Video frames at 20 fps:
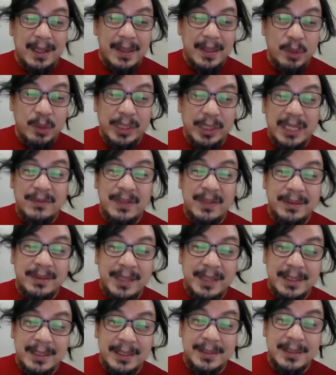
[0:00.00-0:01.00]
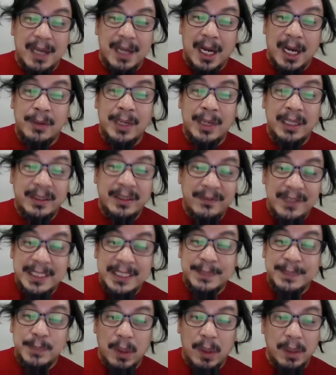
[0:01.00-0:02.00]
though even these are relatively
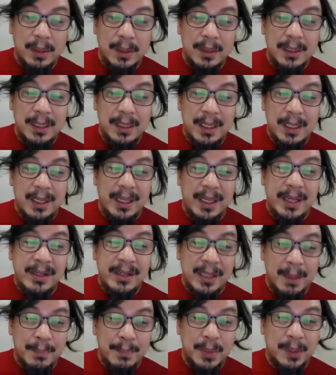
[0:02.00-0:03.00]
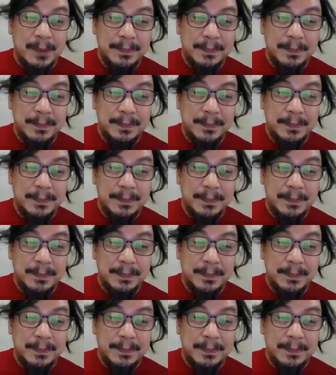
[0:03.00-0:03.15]
small in number.